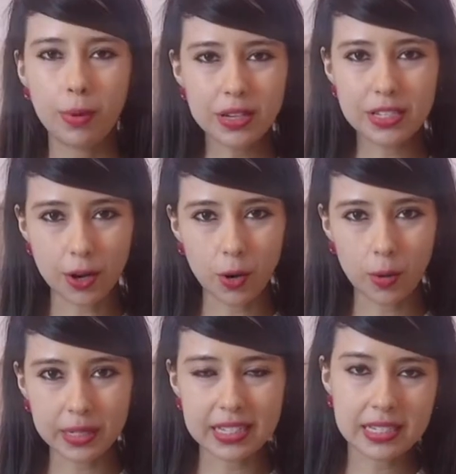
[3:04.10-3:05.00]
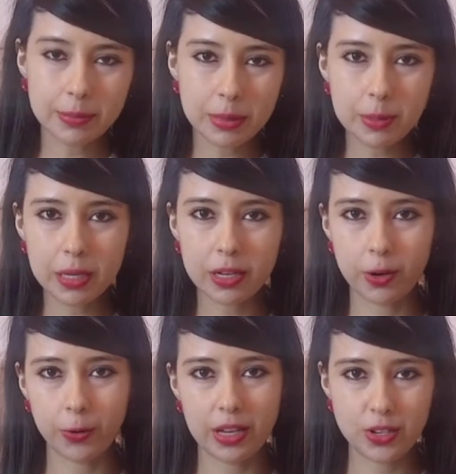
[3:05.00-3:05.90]
at home, it can sometimes be
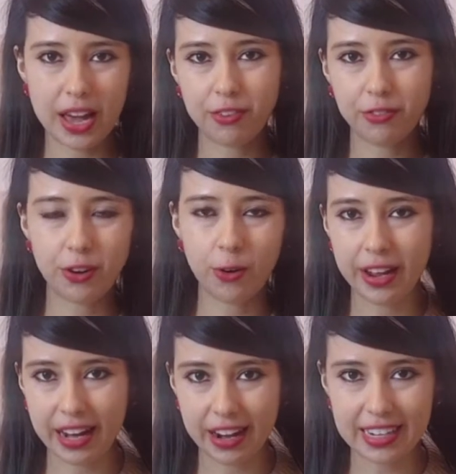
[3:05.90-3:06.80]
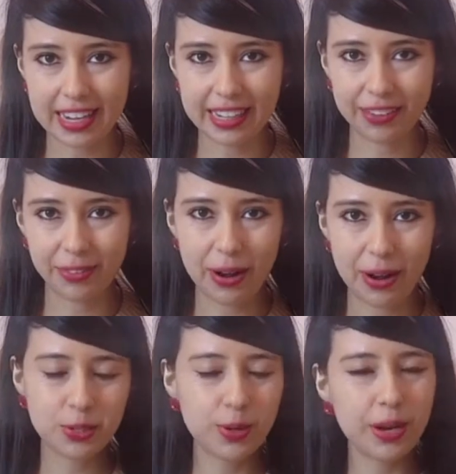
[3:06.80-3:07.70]
annoying to have your long hair tangling around, so
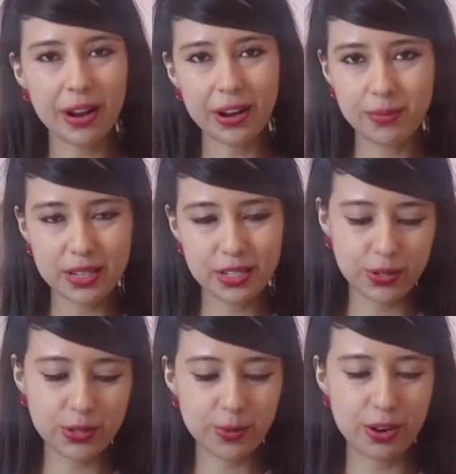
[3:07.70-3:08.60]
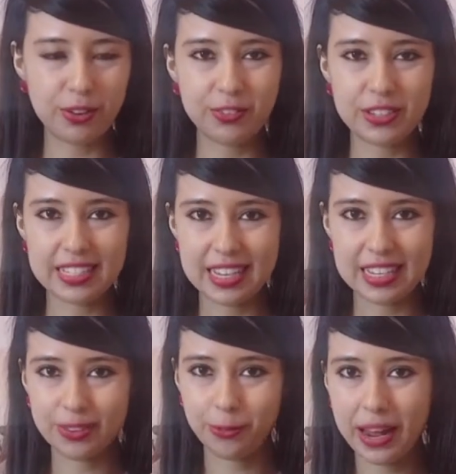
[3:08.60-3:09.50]
what I recommend is using one of these nice
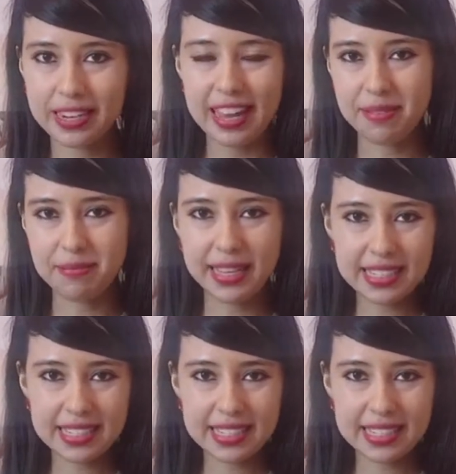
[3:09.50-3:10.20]
red hairpins.